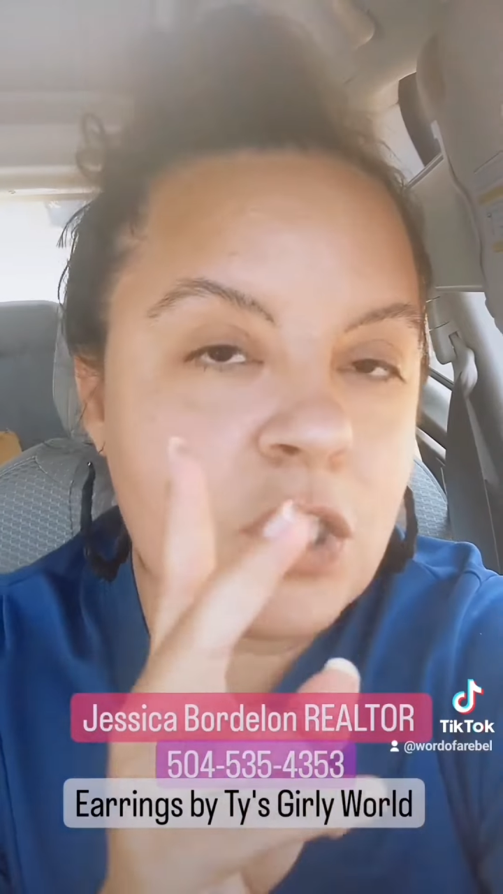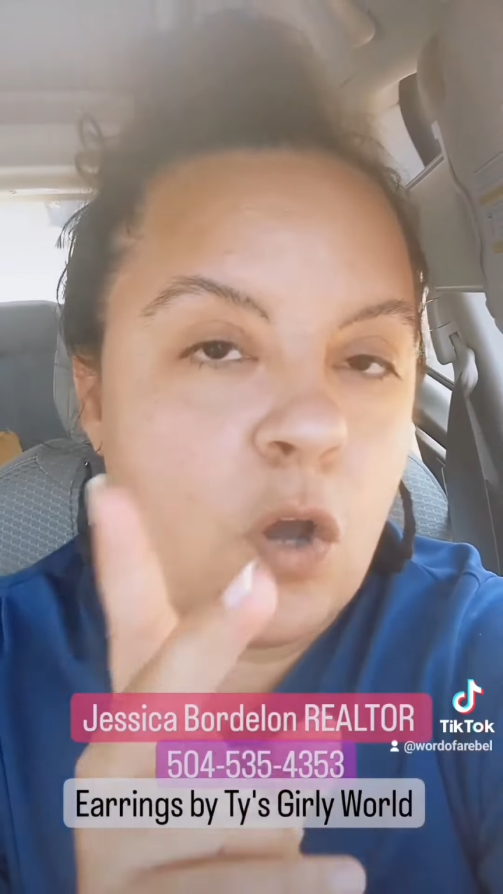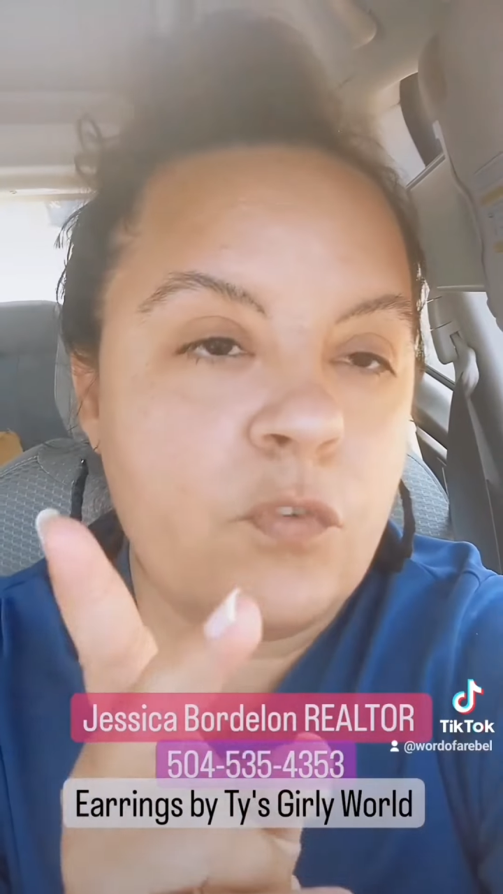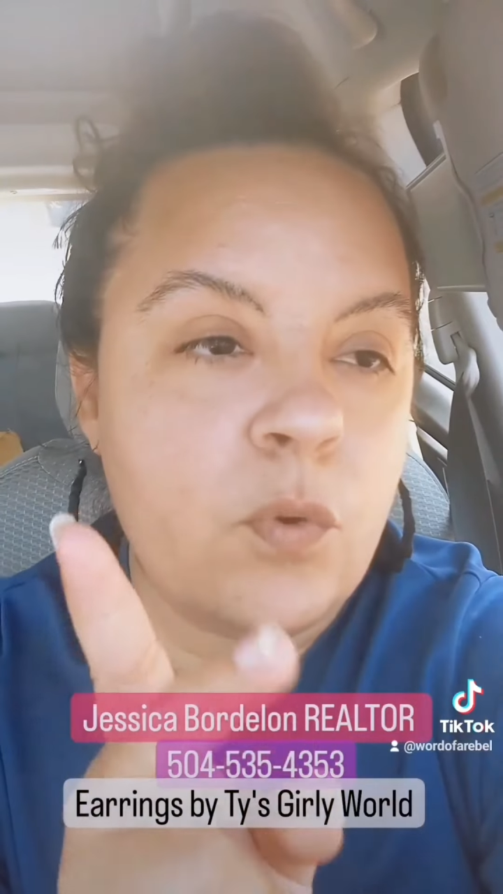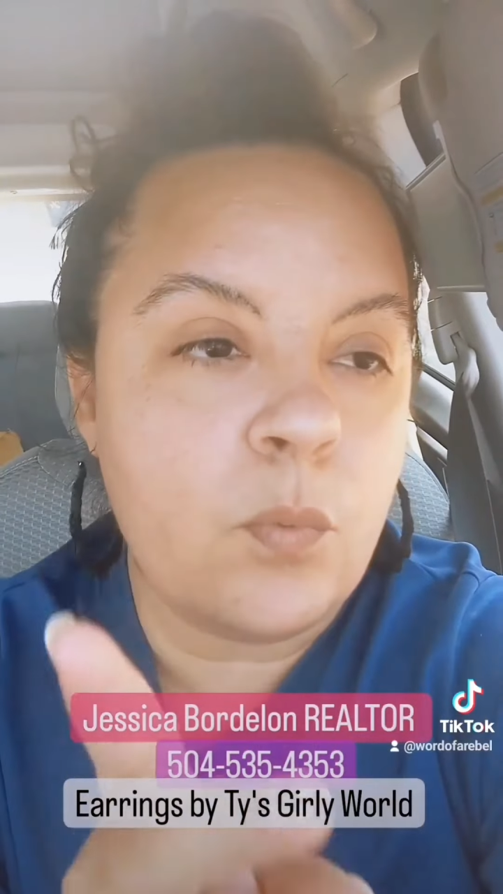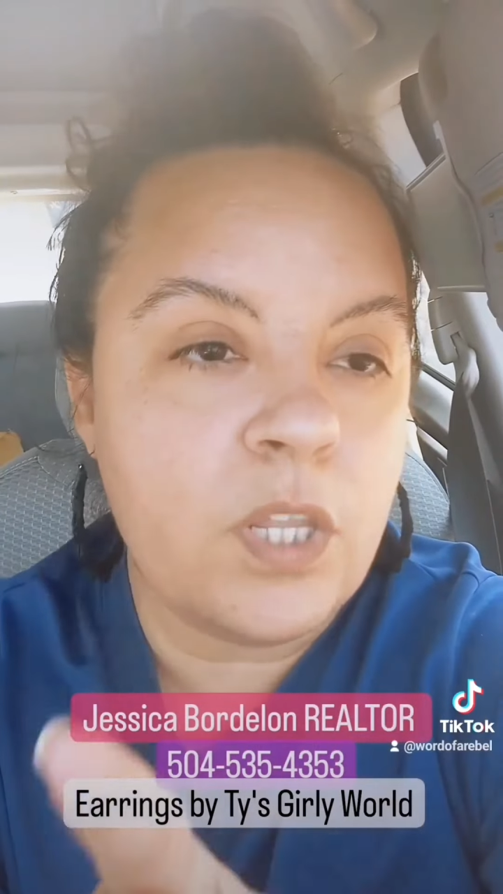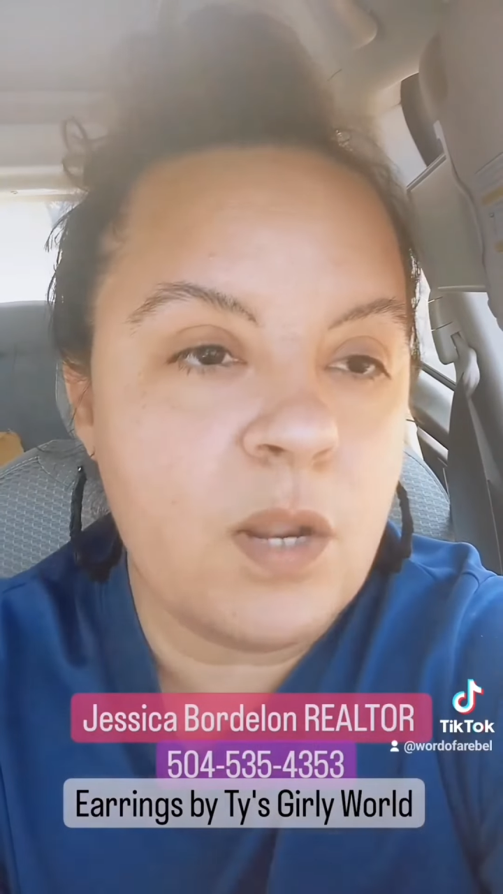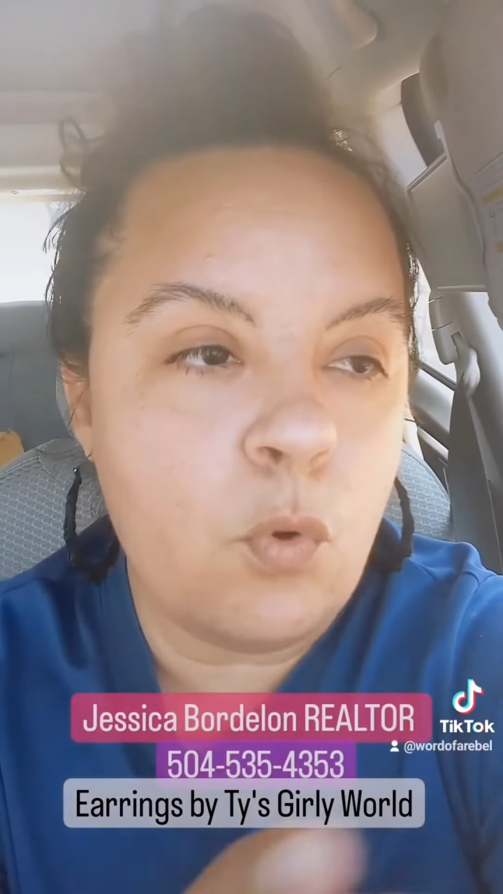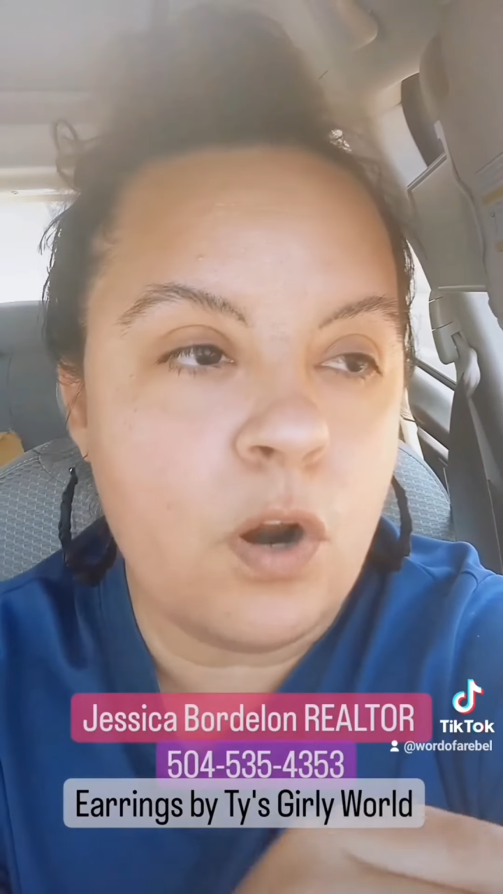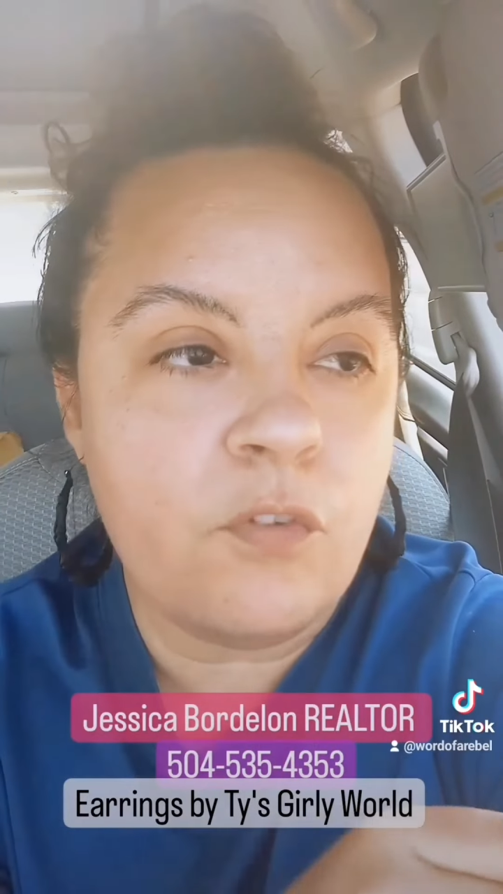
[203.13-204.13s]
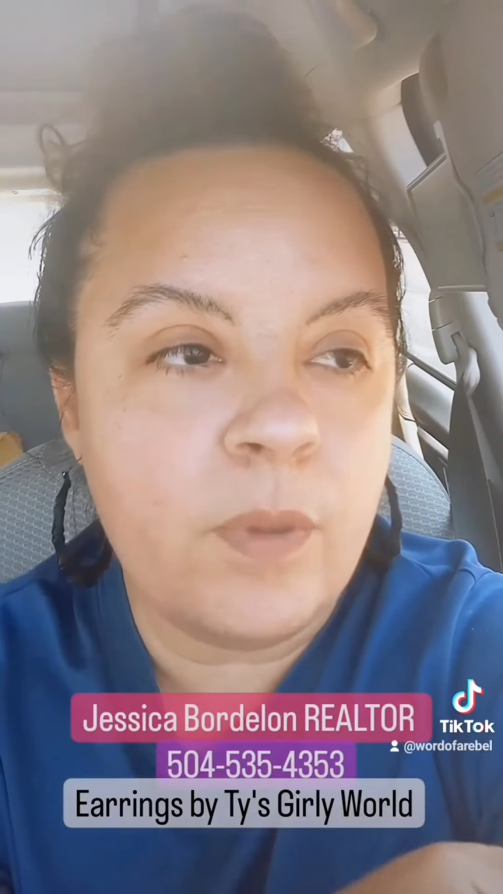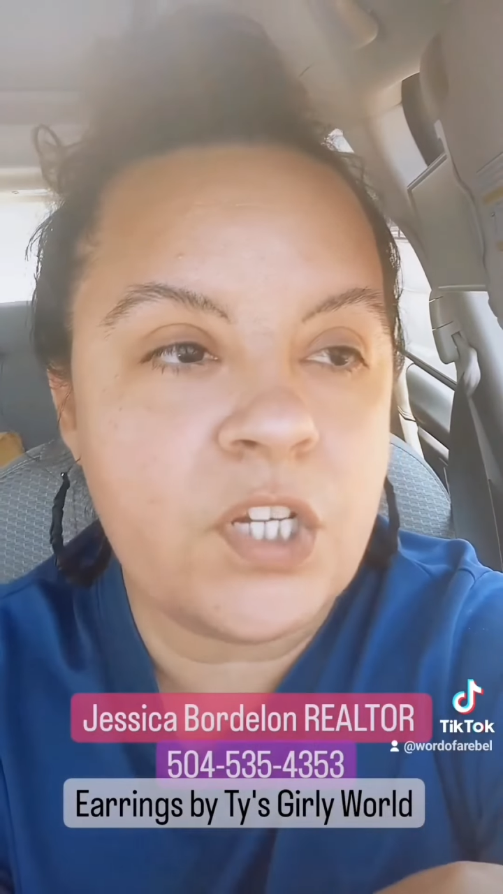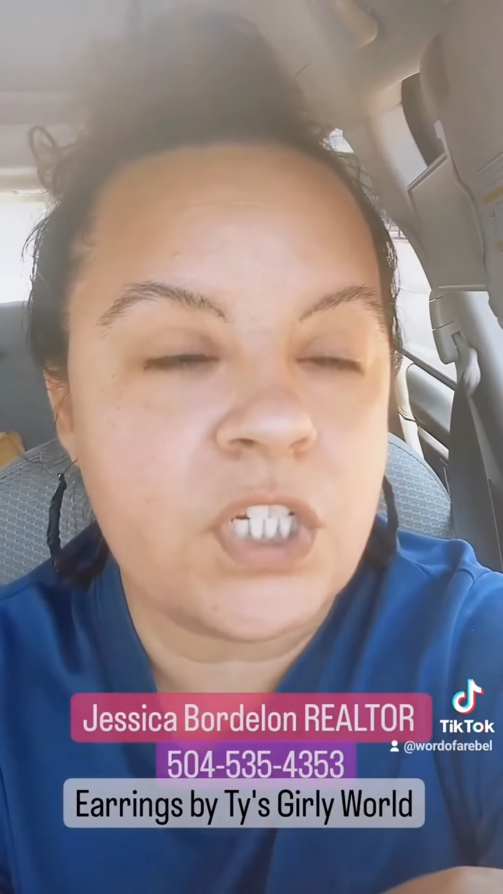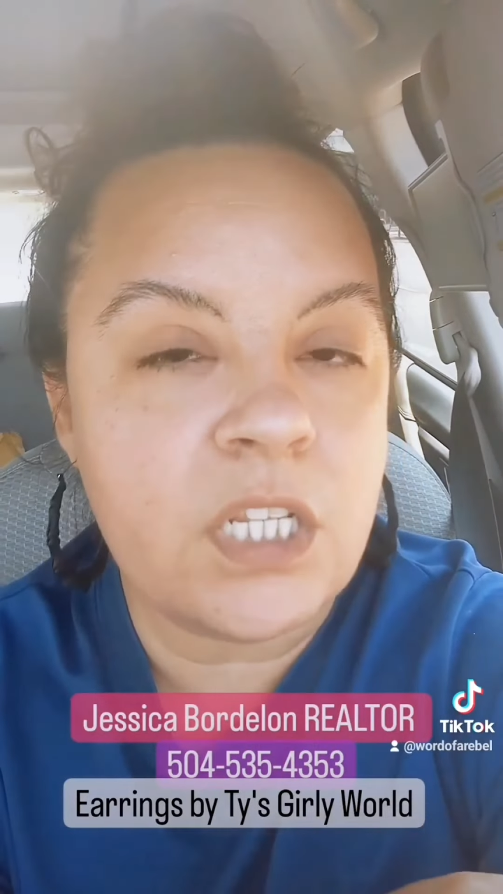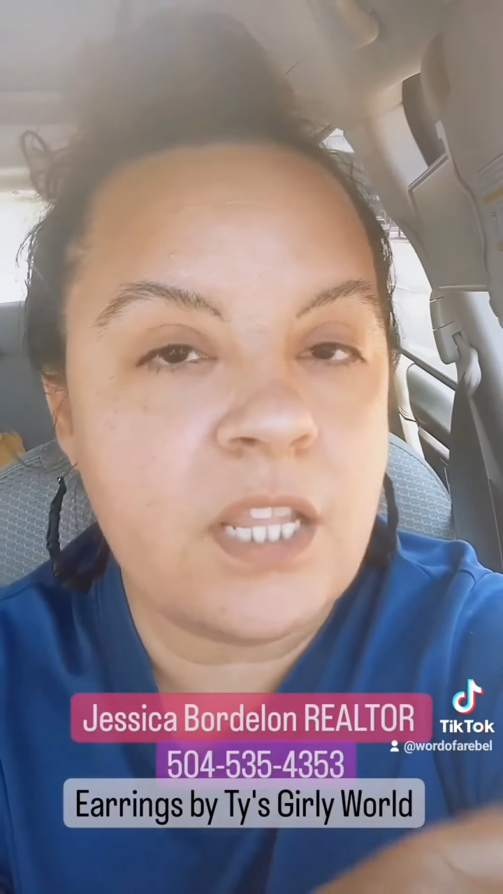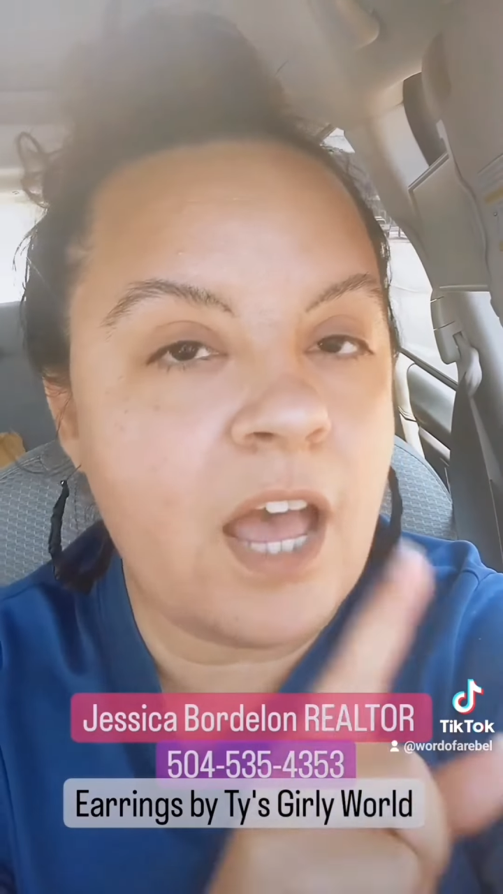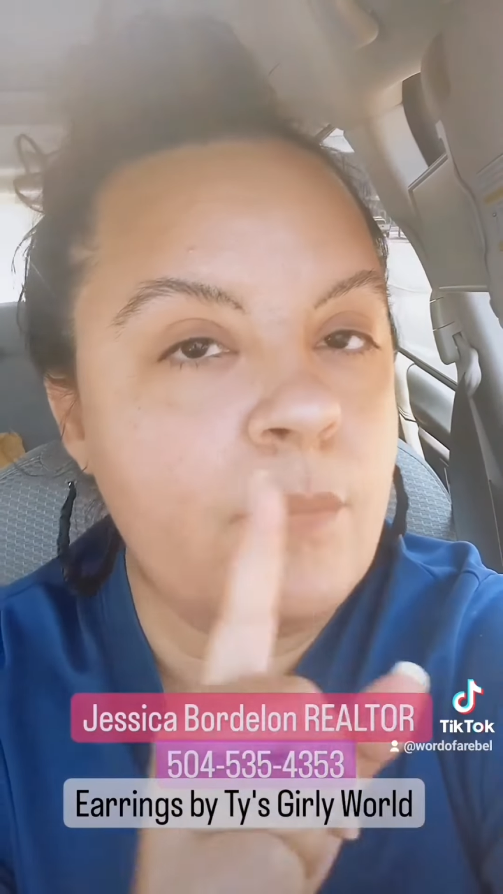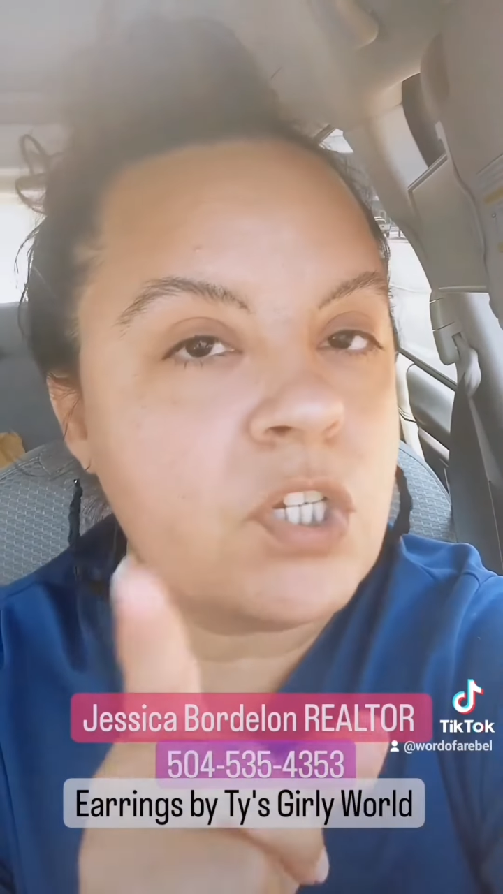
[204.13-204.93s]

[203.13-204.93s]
So if you need more information than that,